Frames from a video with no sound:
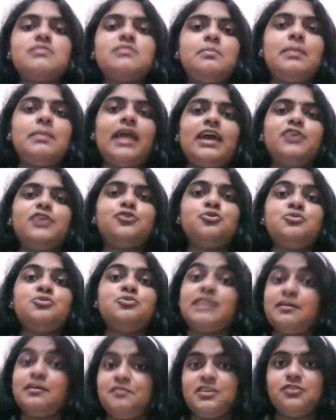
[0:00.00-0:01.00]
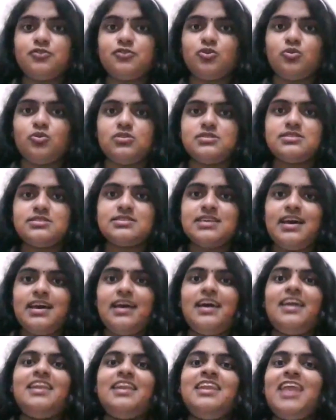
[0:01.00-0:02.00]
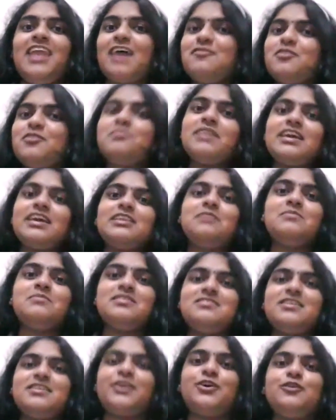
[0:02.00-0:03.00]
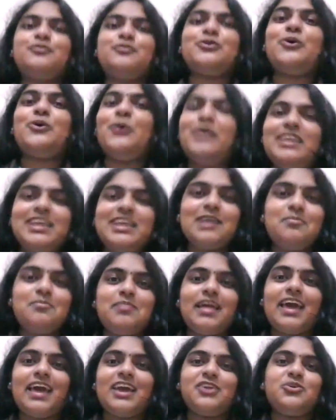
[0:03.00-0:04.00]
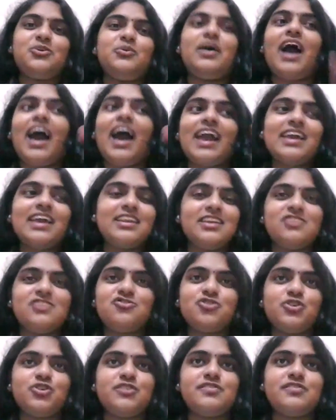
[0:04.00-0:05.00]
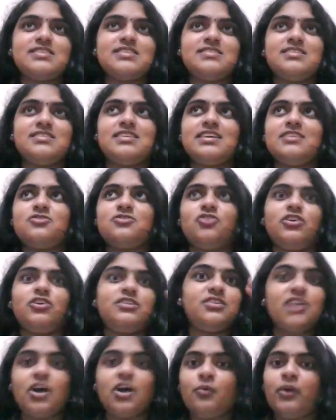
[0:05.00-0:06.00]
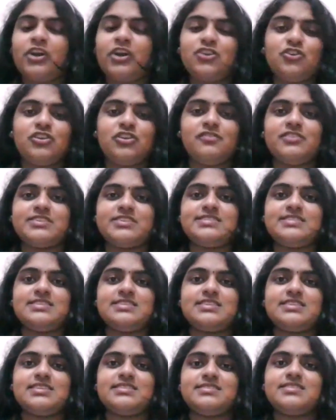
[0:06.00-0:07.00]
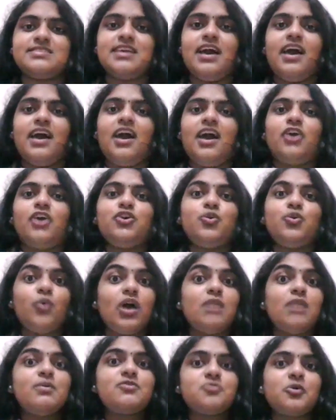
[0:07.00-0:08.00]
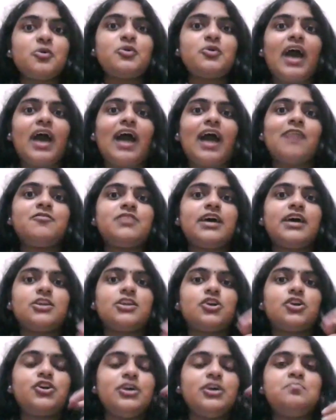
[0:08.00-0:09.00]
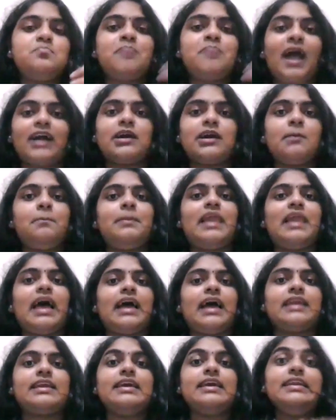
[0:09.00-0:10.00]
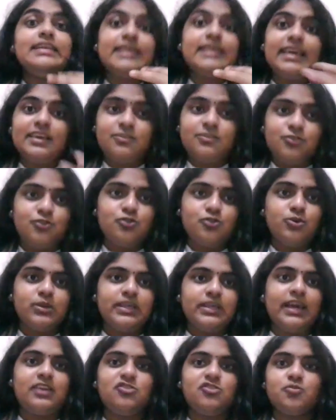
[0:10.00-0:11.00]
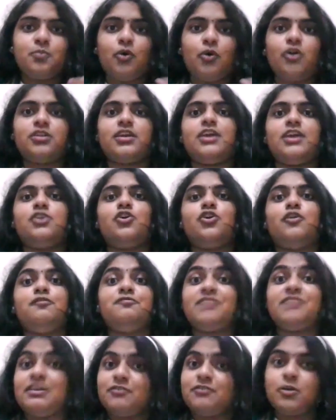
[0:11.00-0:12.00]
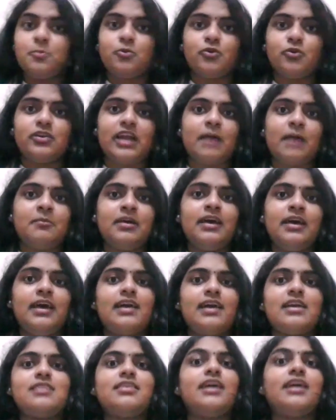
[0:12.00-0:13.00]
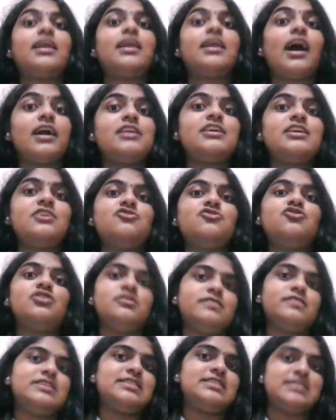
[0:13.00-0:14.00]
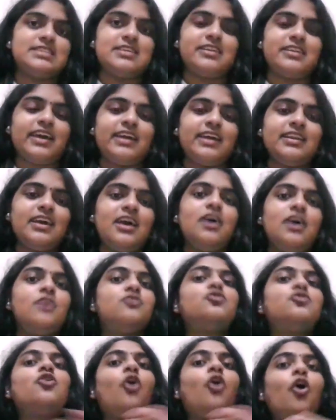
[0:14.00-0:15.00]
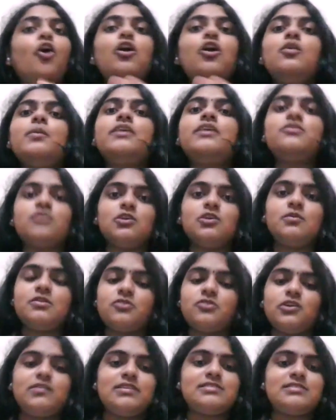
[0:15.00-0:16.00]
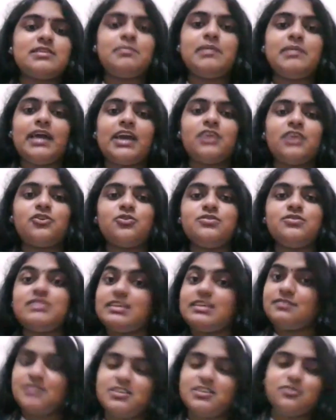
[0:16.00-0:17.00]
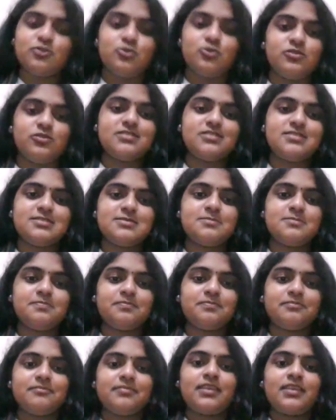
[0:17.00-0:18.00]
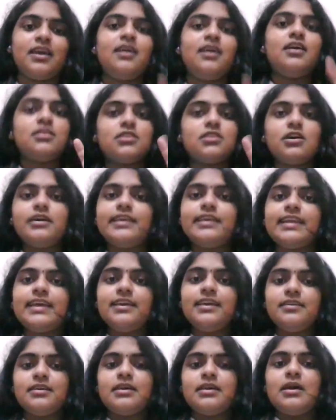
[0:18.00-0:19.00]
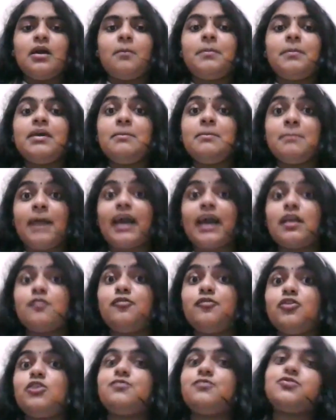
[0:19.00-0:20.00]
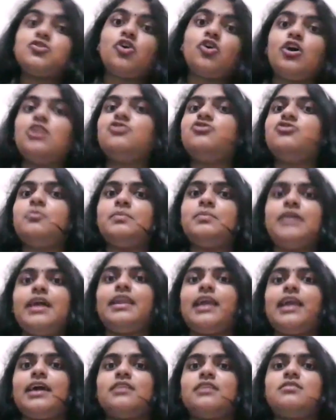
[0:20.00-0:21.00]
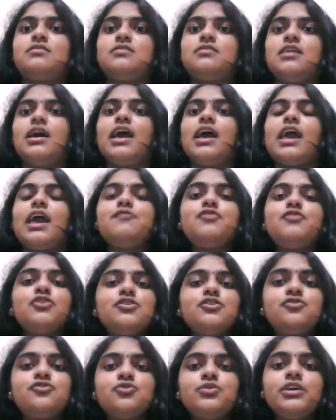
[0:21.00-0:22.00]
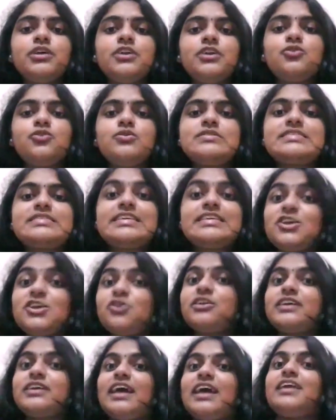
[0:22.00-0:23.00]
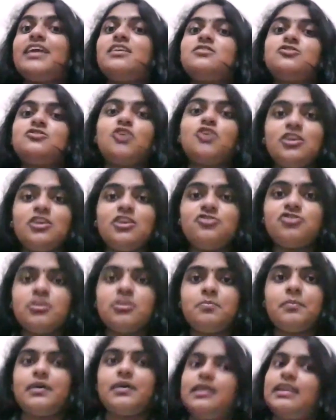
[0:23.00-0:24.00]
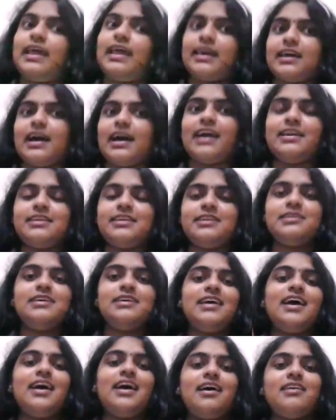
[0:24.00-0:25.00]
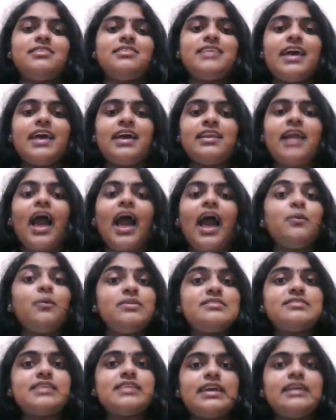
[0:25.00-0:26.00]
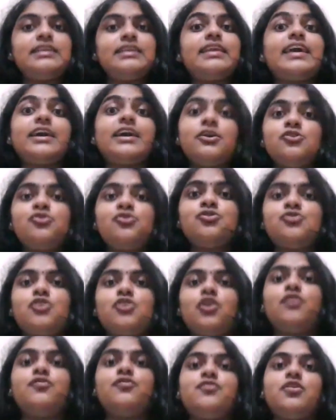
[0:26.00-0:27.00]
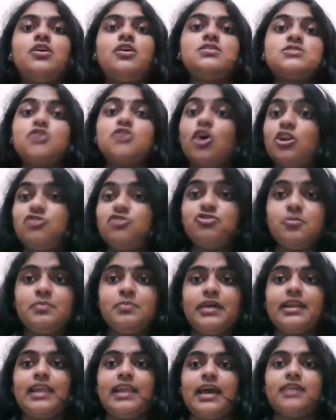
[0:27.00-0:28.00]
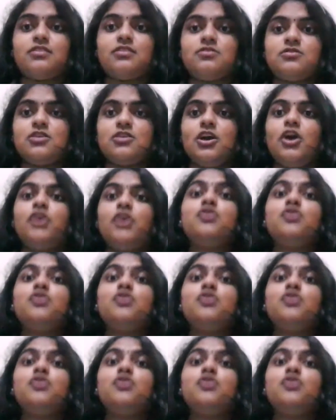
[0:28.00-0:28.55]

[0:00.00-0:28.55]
apply to safety schools. Never make the mistake of only applying to high reach universities or tier 1 universities. You always want to have that good backup plan in case you don't get a spot in your favorite program in that high reach university, right? So always apply to safety schools. Thirdly, be mindful of scholarship deadlines. If you're a student who's keen on getting a scholarship, like I did, then I would say take a note of scholarship deadlines.